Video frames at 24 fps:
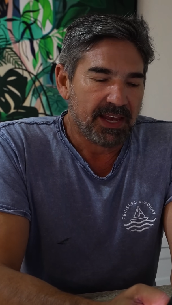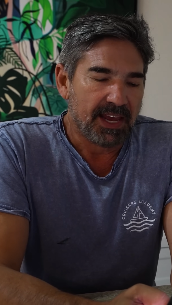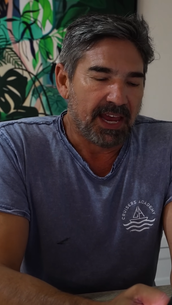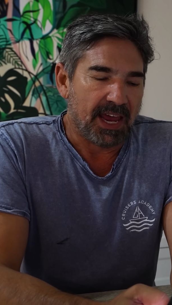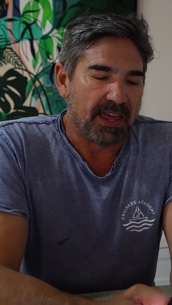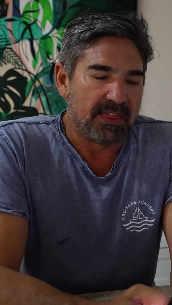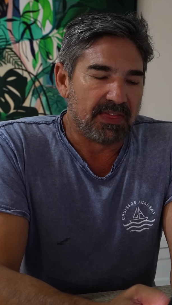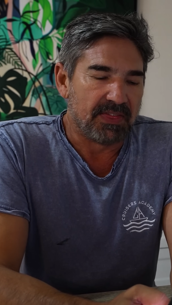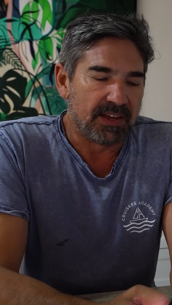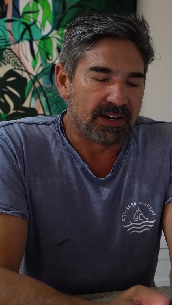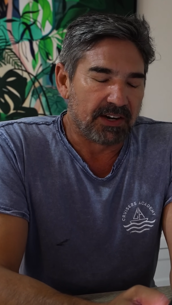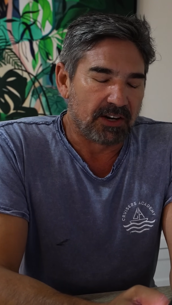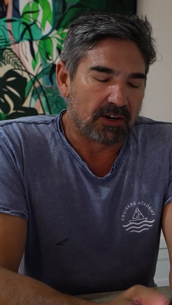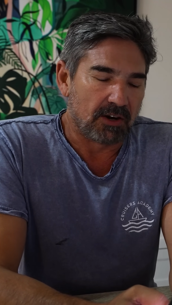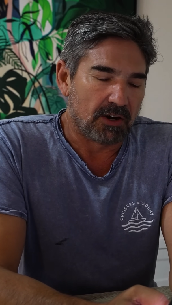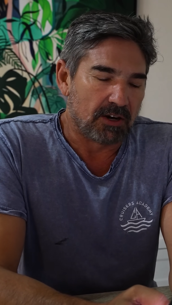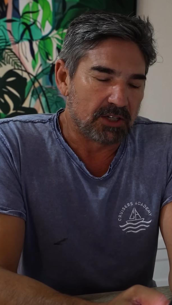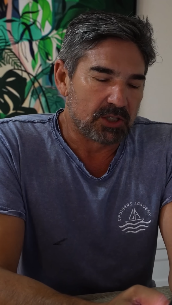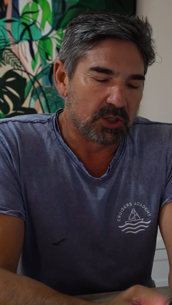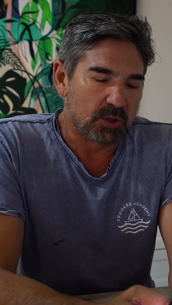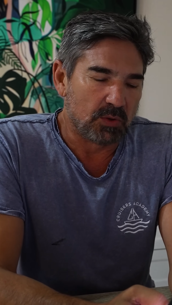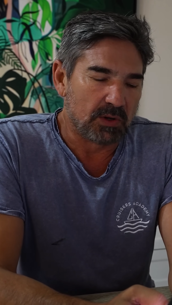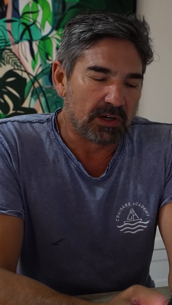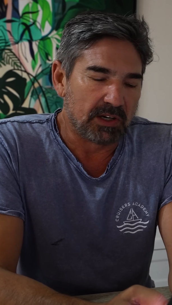And then it
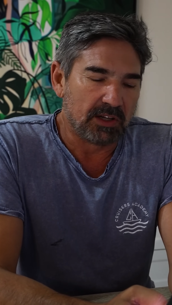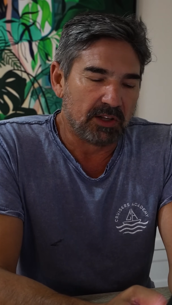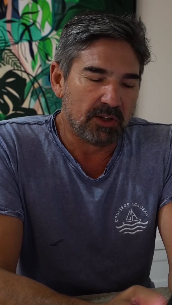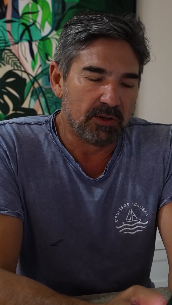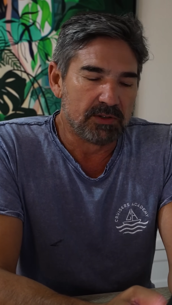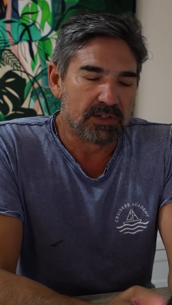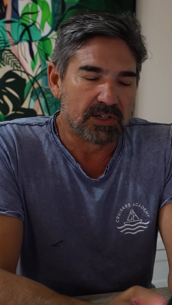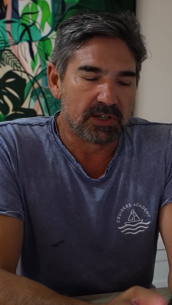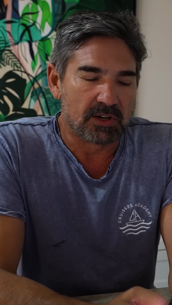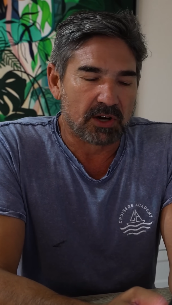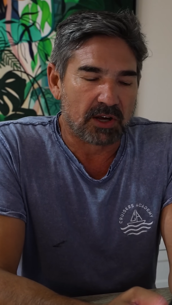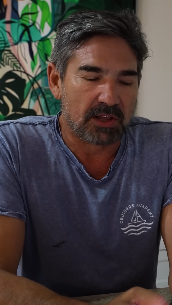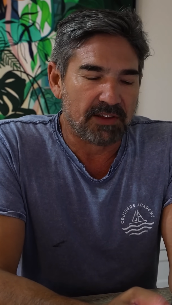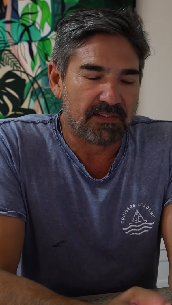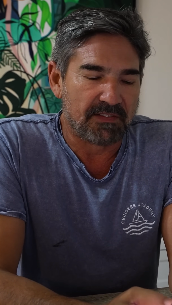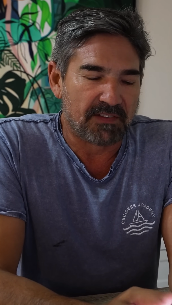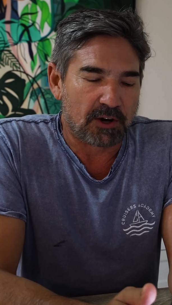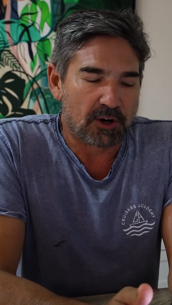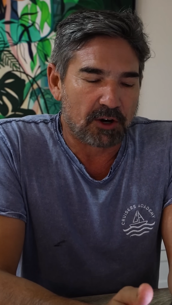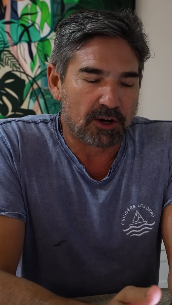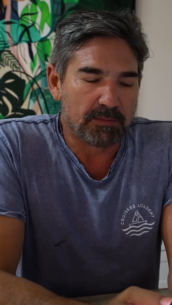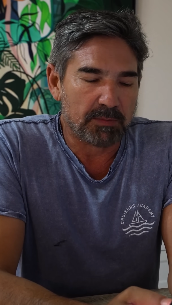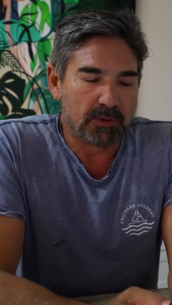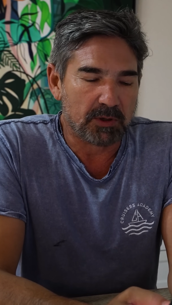also includes another
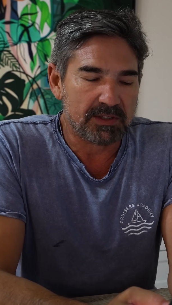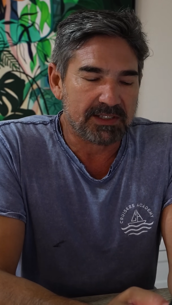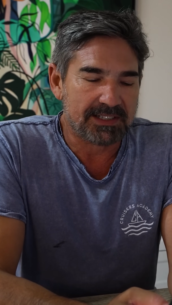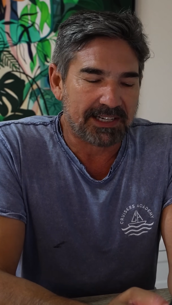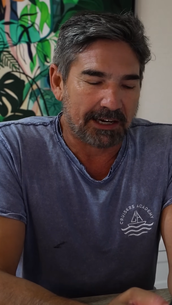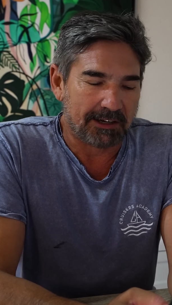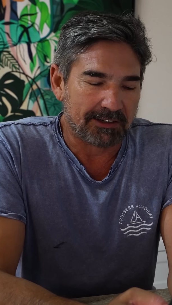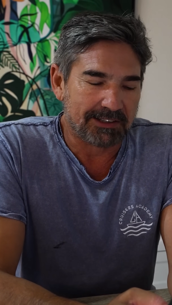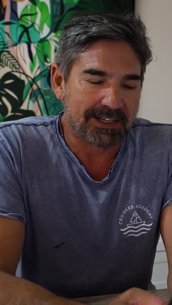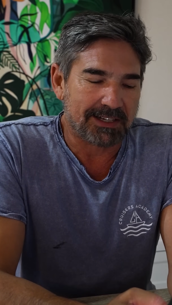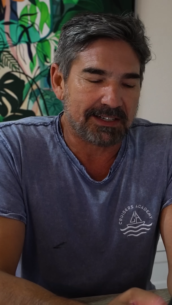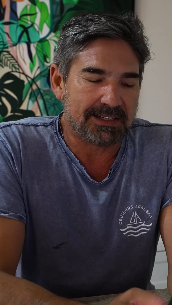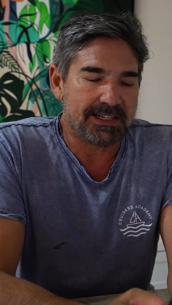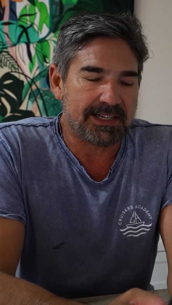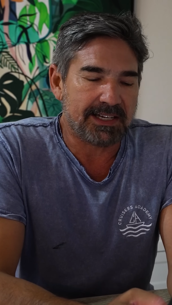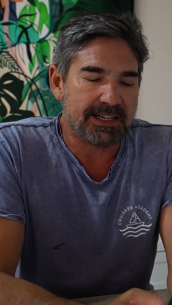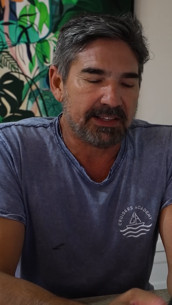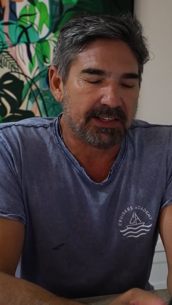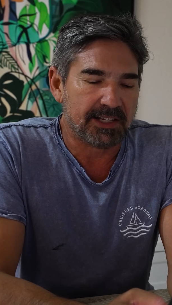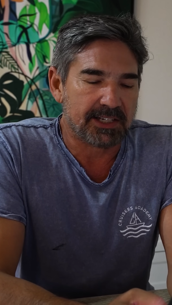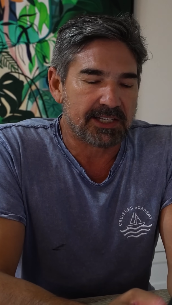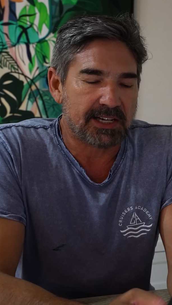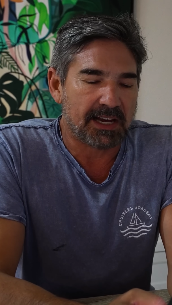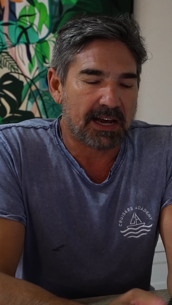variable, delta
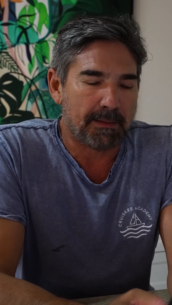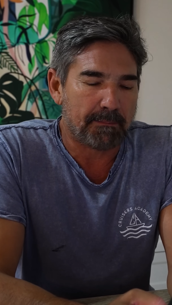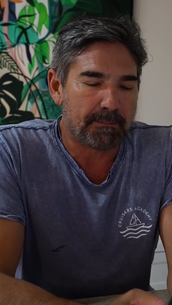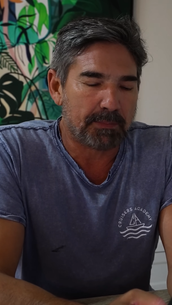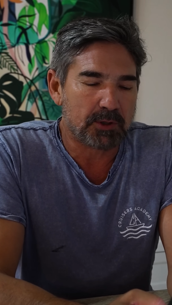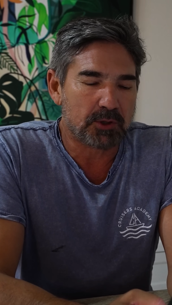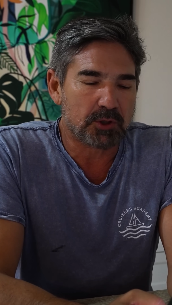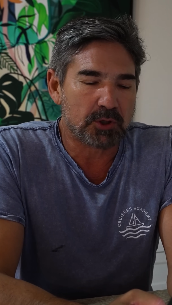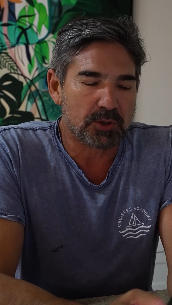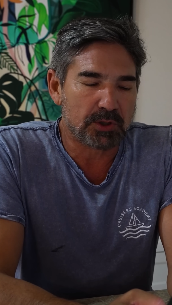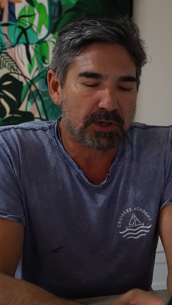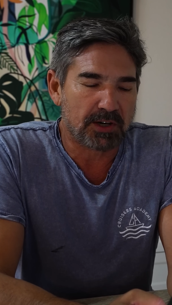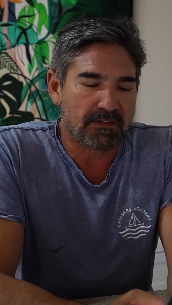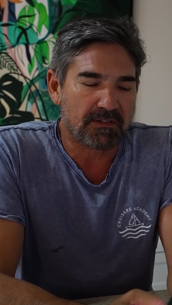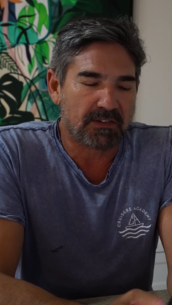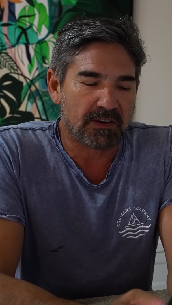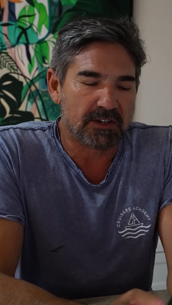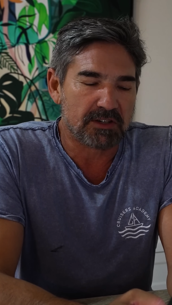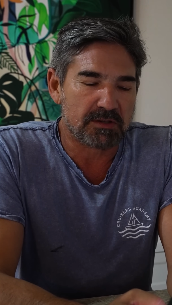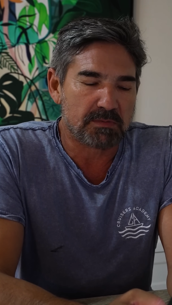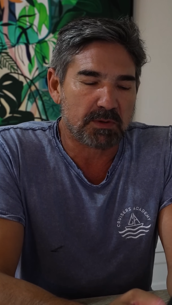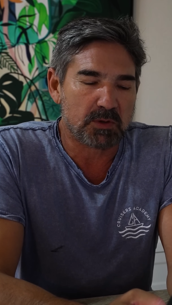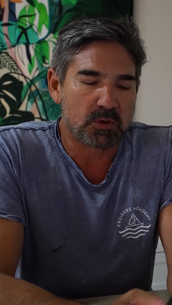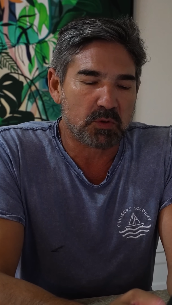T, the temperature
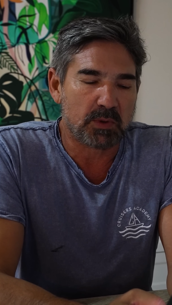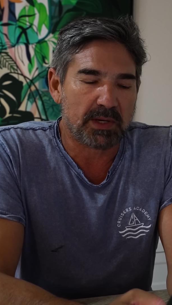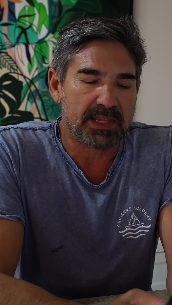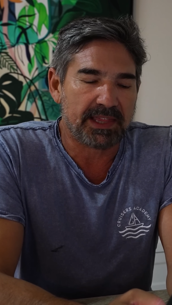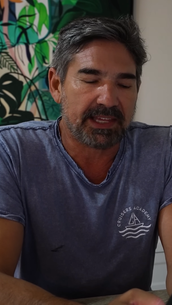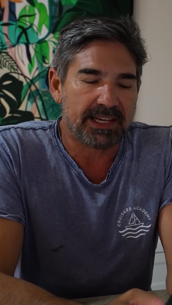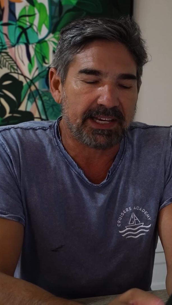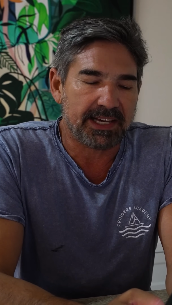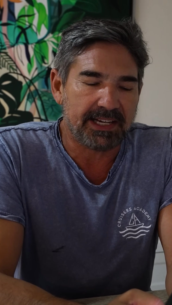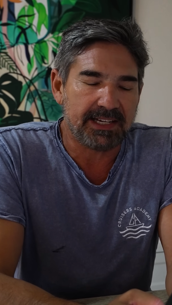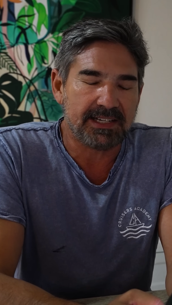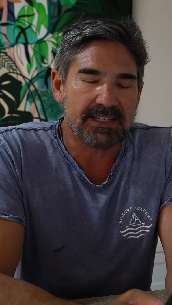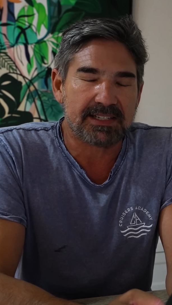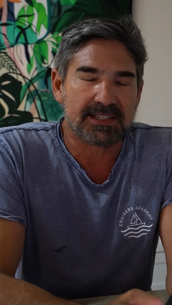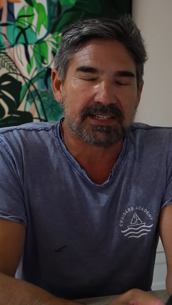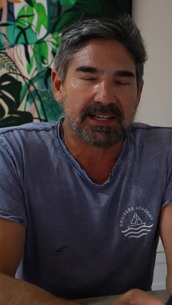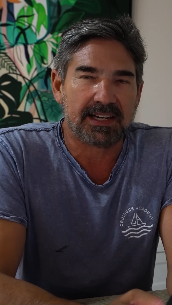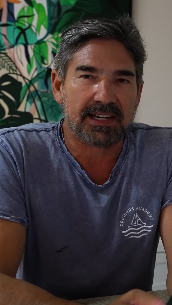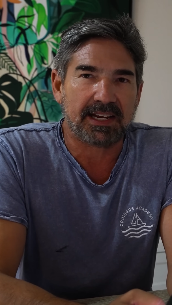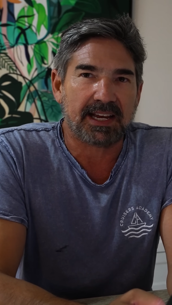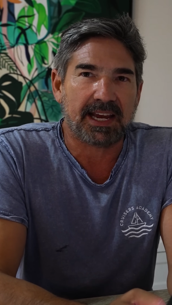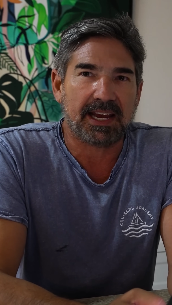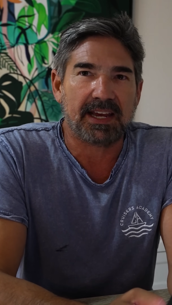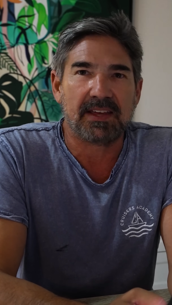difference between the heat
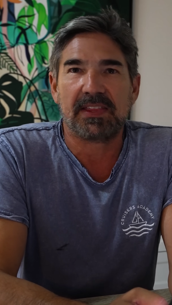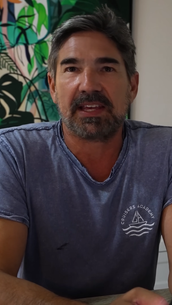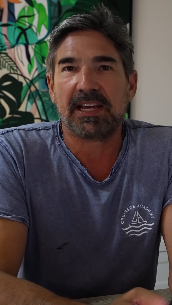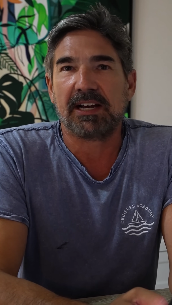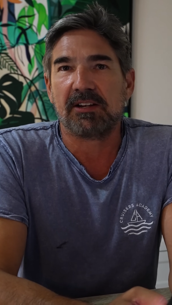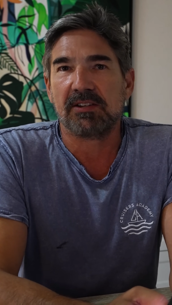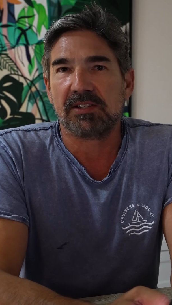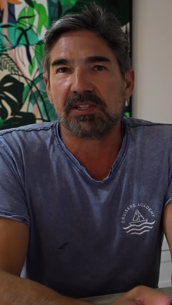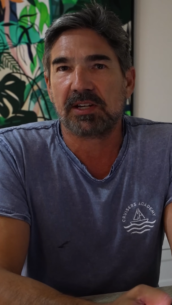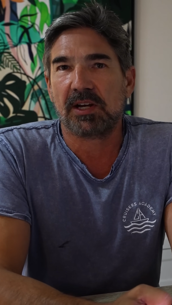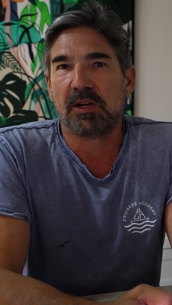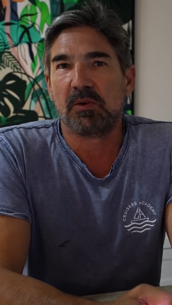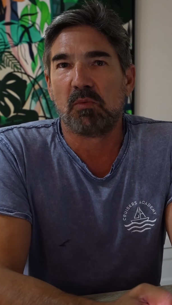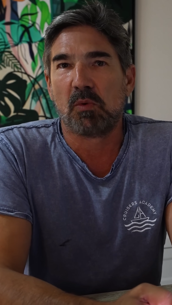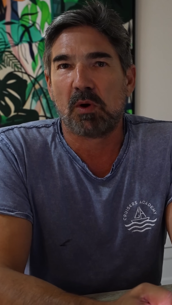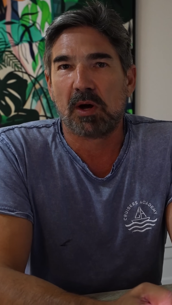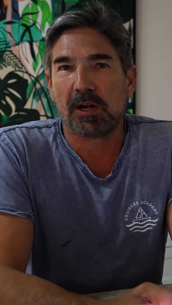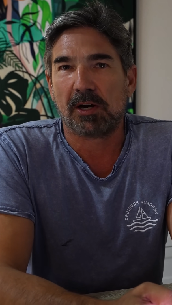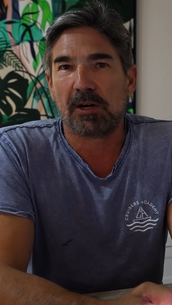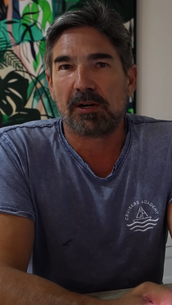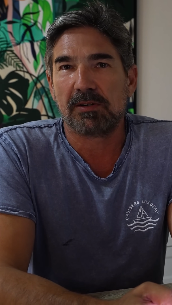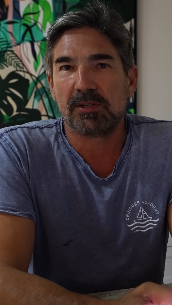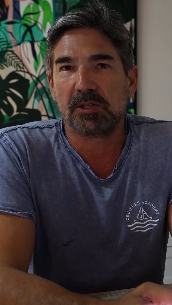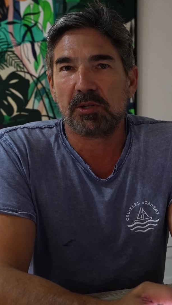sink and the outside water.